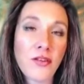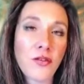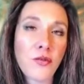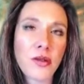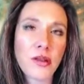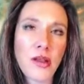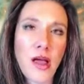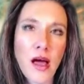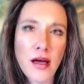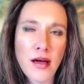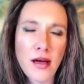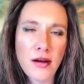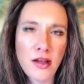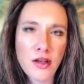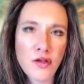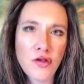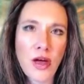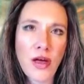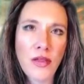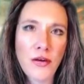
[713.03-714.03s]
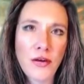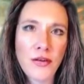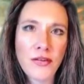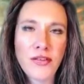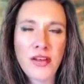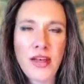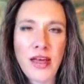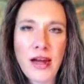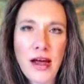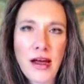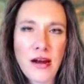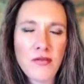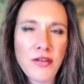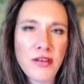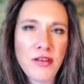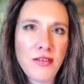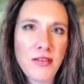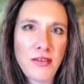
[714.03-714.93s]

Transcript: to rely on each other to get out of a